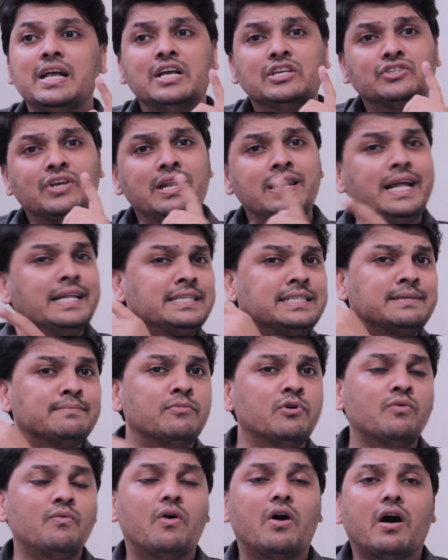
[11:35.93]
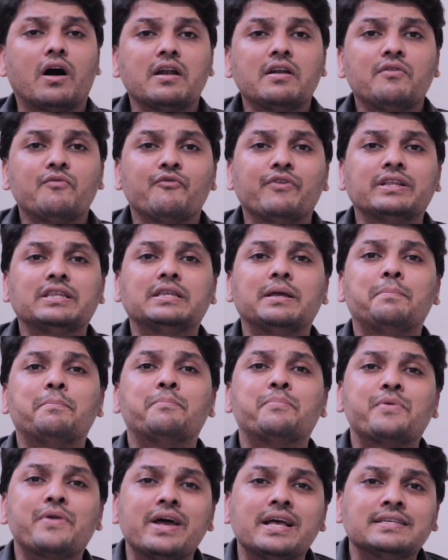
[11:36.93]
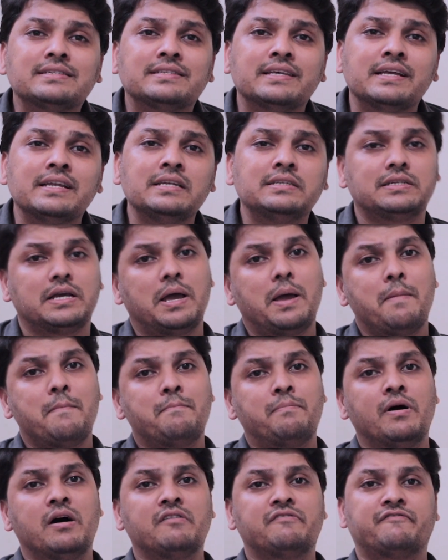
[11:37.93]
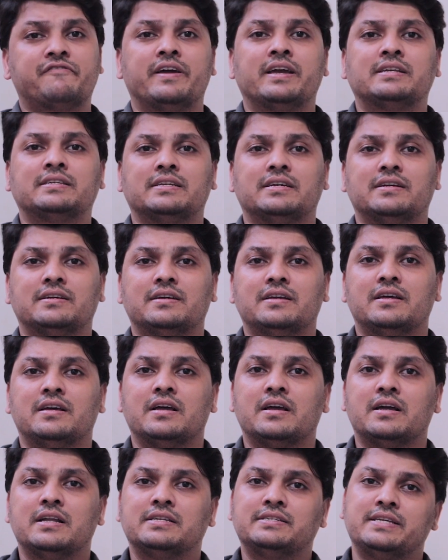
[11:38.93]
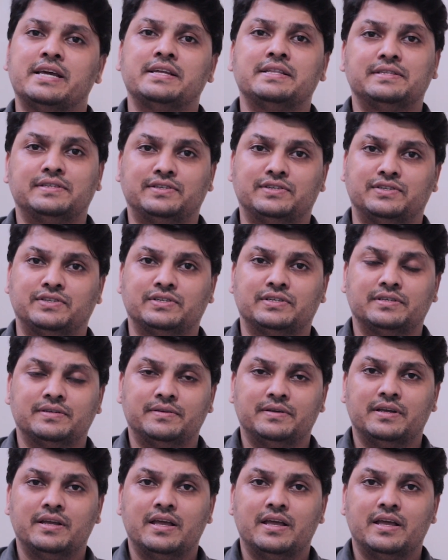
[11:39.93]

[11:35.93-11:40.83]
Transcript: So let's move on with the present perfect tense.